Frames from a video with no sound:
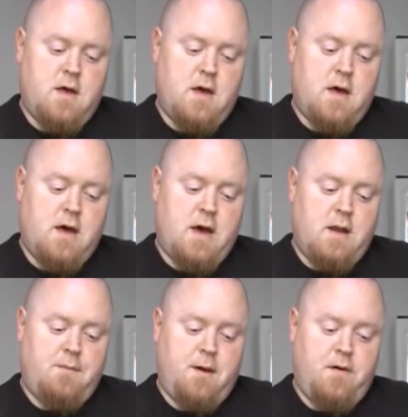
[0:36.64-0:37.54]
uh, an
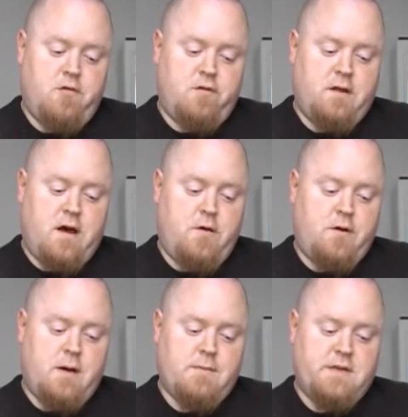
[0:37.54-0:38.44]
Imperial
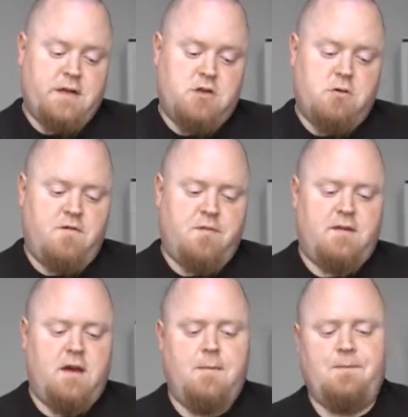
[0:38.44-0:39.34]
Stout, comes in at
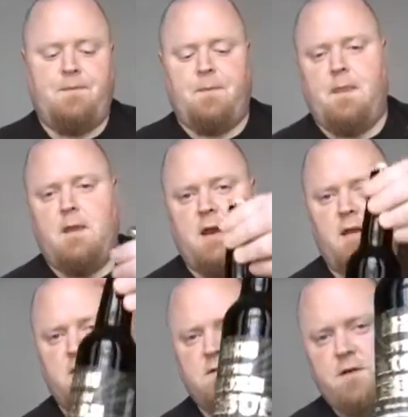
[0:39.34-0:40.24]
12%, and
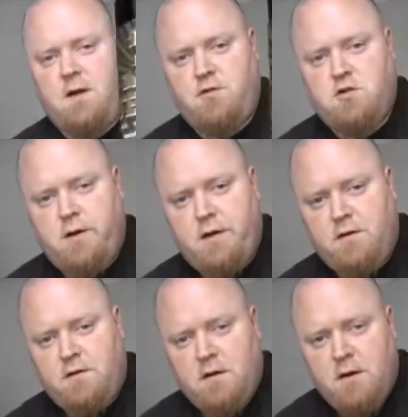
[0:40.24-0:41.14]
it's the Evil
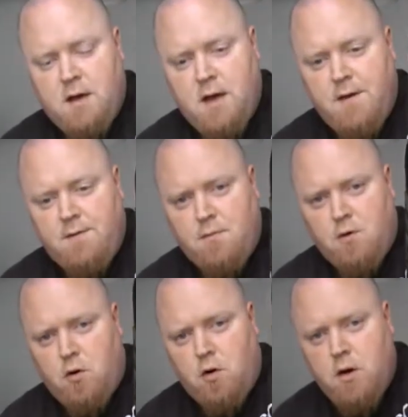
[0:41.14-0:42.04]
Twins even
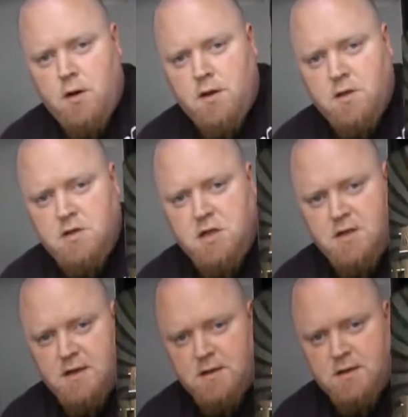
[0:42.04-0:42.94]
more
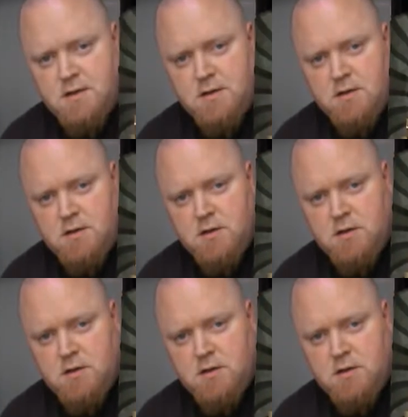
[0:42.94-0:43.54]
Jesus.